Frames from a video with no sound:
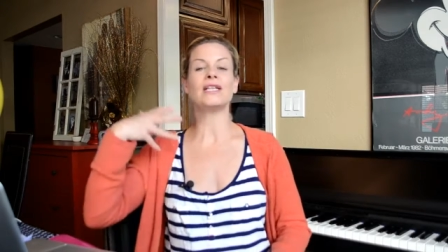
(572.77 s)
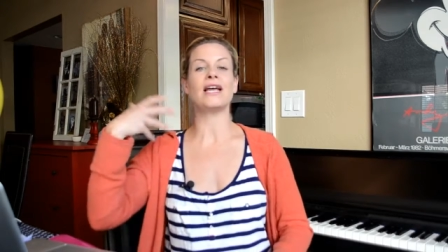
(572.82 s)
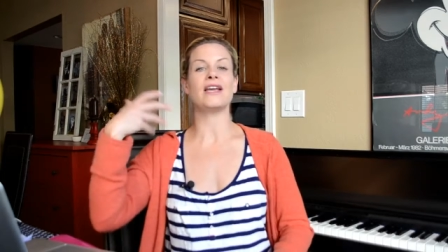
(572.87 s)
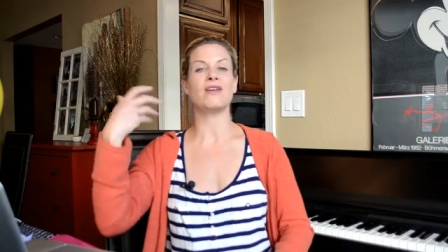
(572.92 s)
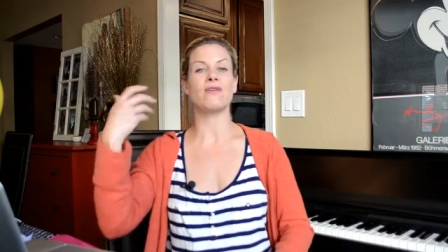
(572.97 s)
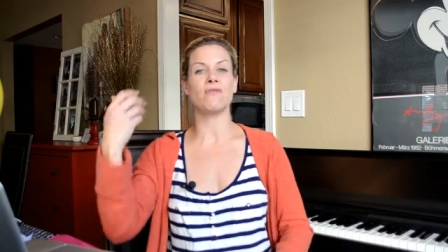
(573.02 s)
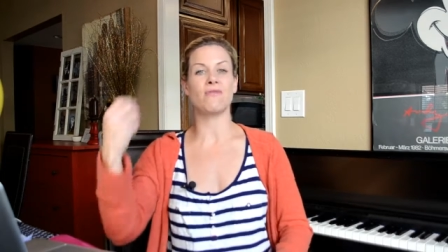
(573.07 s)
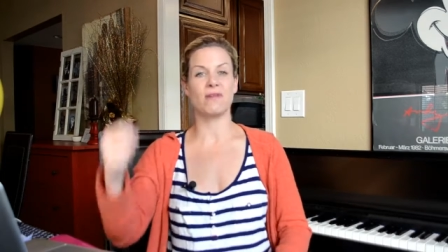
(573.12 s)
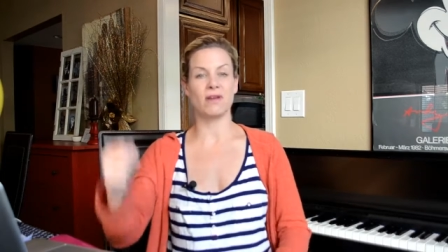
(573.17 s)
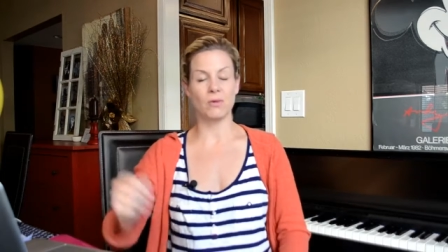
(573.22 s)
let
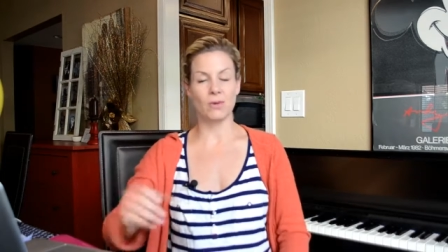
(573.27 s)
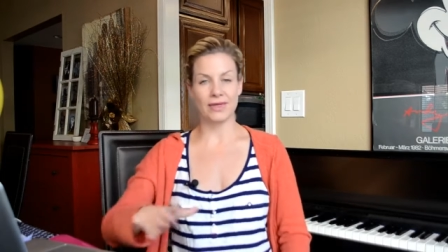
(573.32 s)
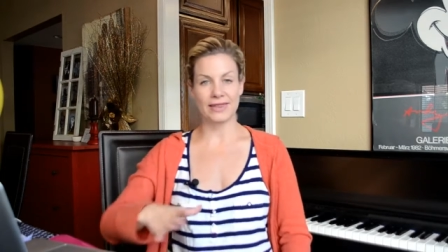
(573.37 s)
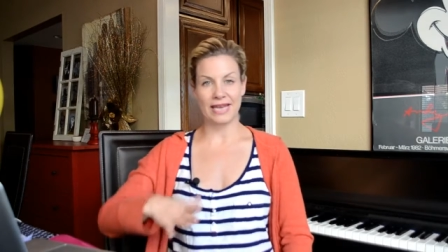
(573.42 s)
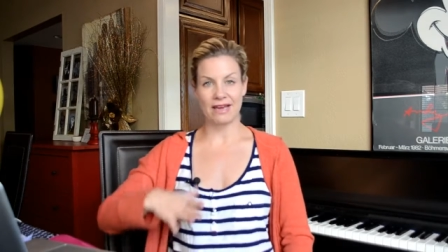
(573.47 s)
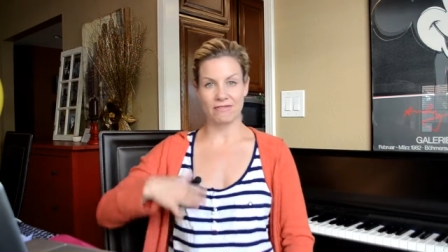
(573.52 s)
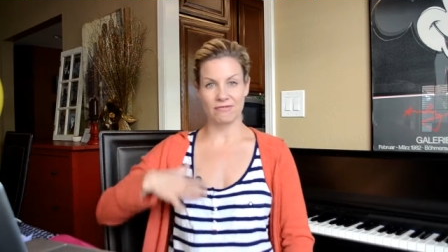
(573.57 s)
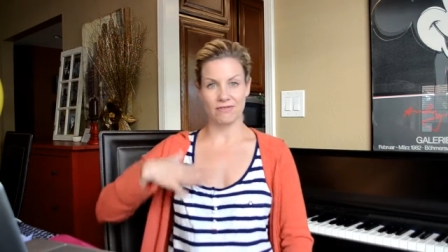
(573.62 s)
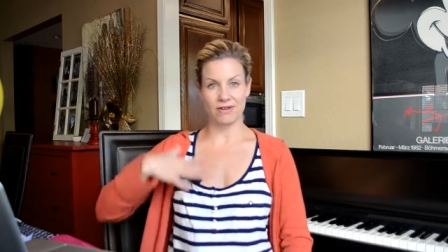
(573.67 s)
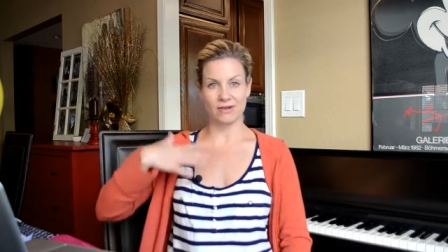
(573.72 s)
you feel what
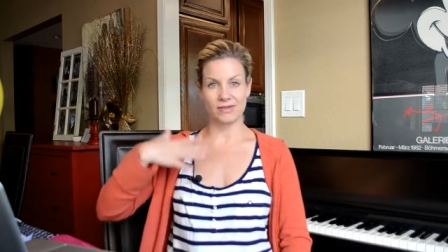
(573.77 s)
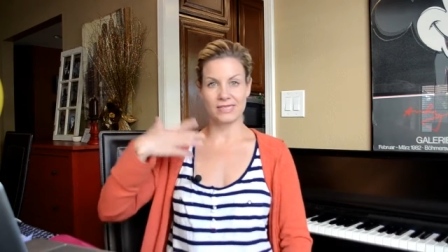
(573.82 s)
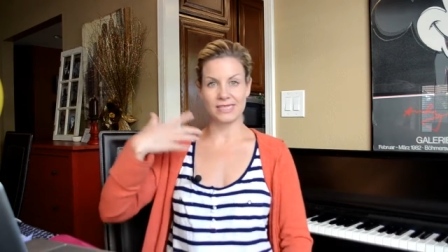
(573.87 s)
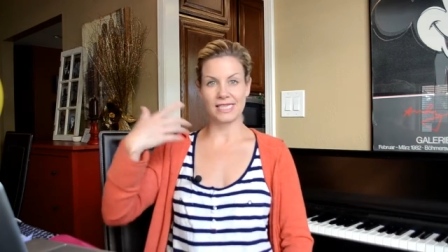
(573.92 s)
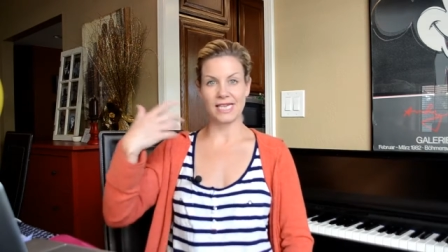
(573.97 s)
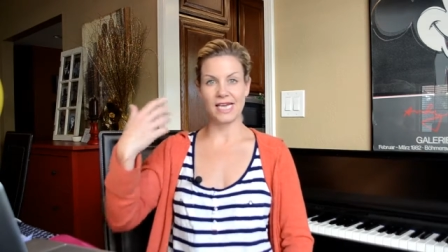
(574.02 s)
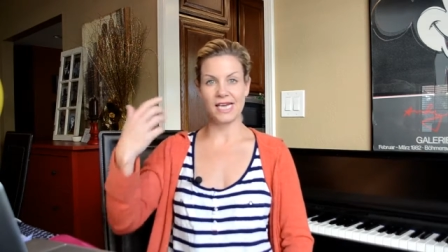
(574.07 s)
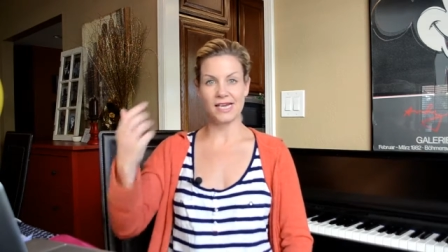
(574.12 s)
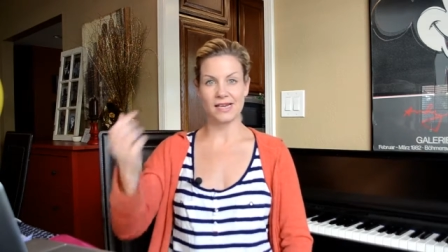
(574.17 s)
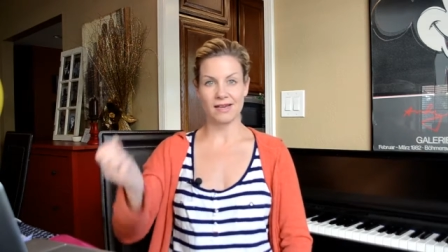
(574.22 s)
that feels
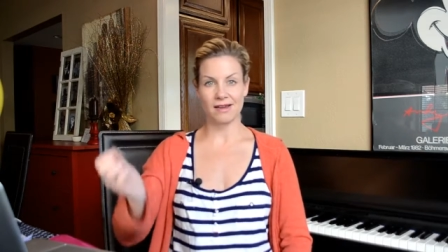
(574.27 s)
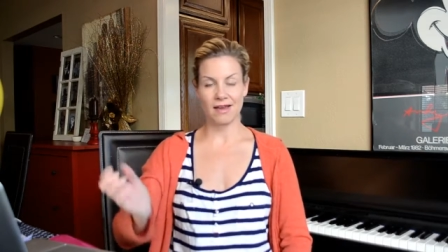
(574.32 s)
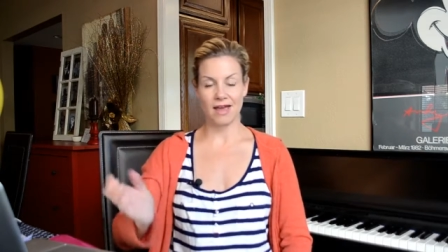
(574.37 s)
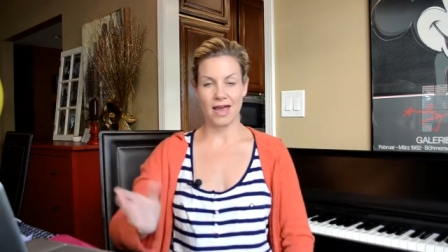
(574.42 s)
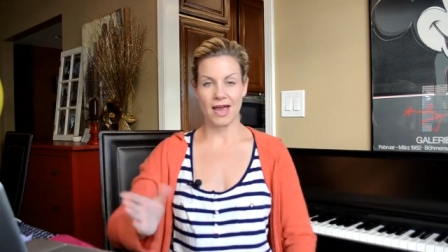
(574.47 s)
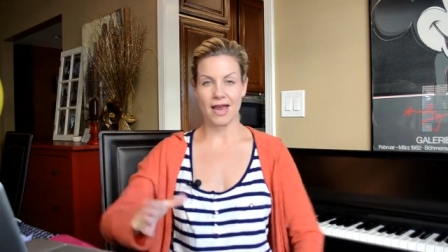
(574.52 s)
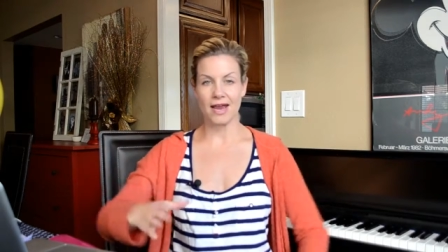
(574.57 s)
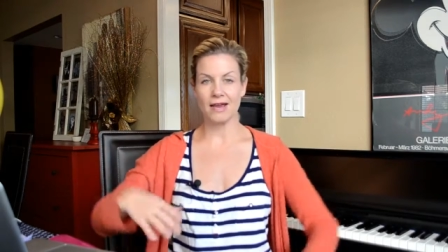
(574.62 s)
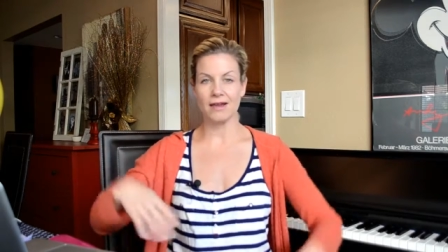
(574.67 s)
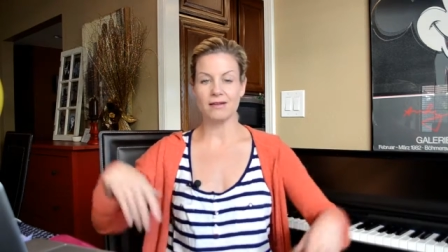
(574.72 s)
like,
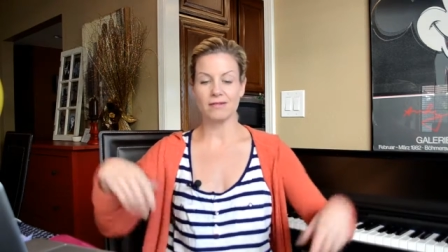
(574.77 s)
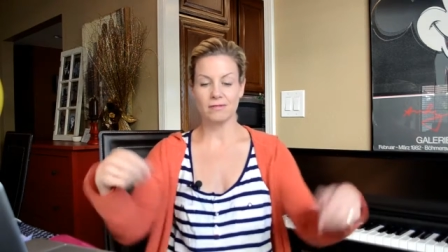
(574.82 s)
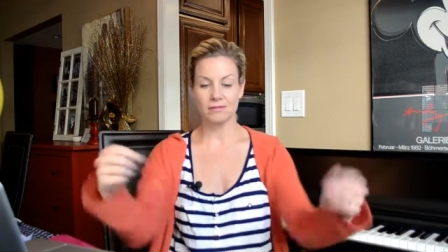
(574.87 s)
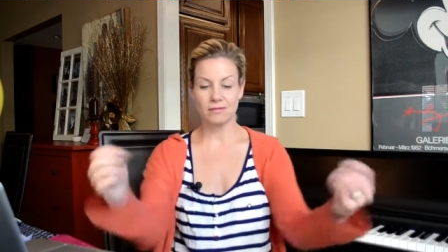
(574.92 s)
okay?